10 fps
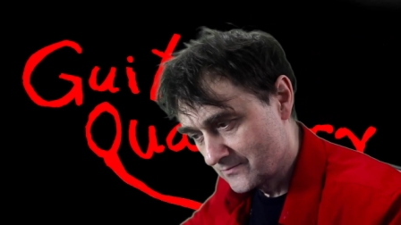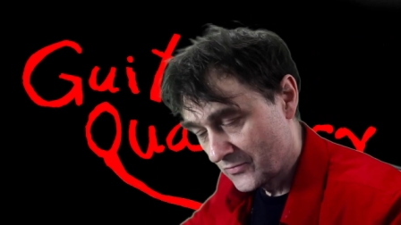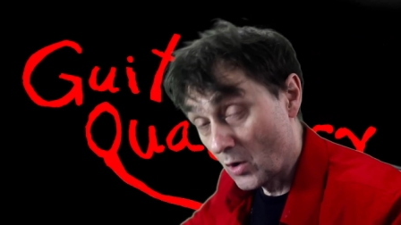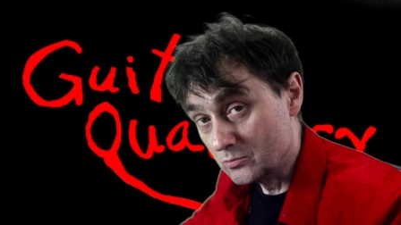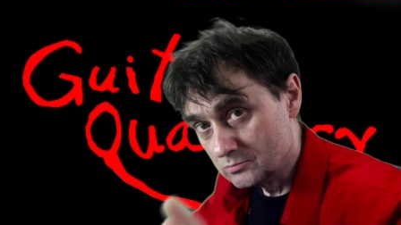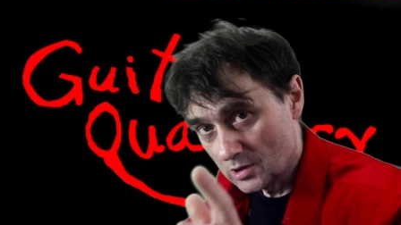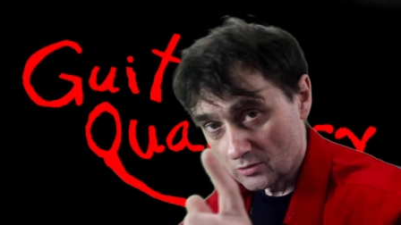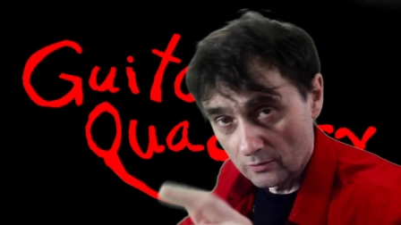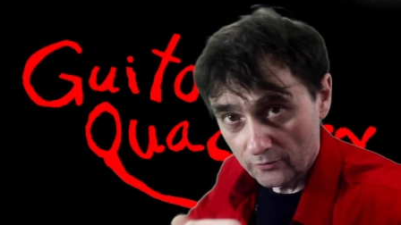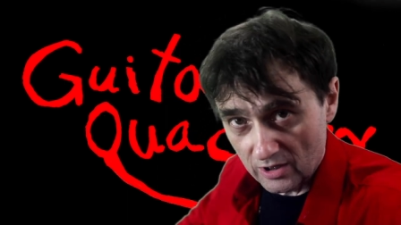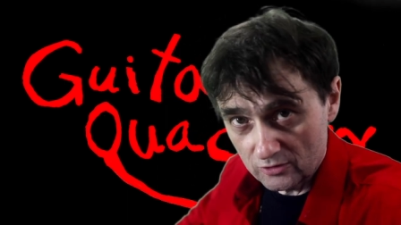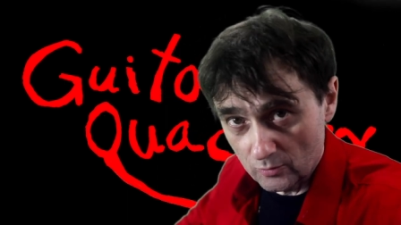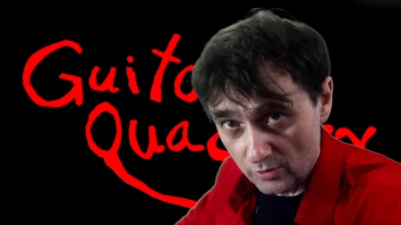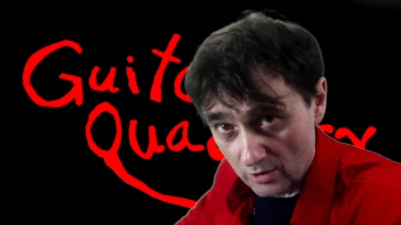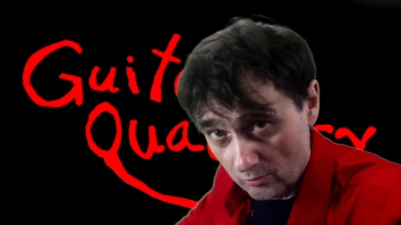Oh, and don't forget to
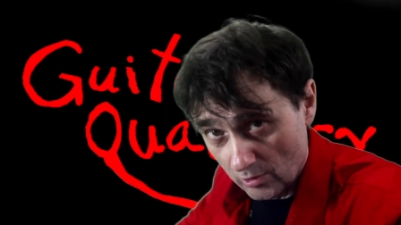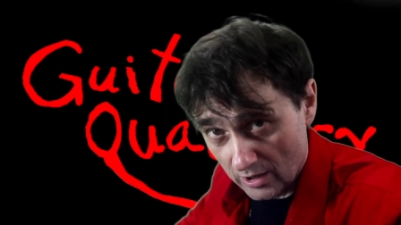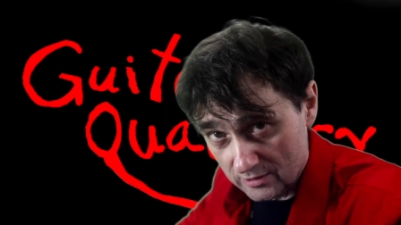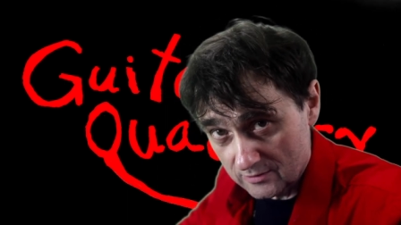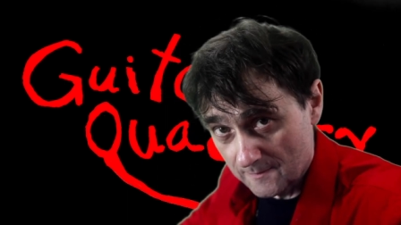bring your wallet.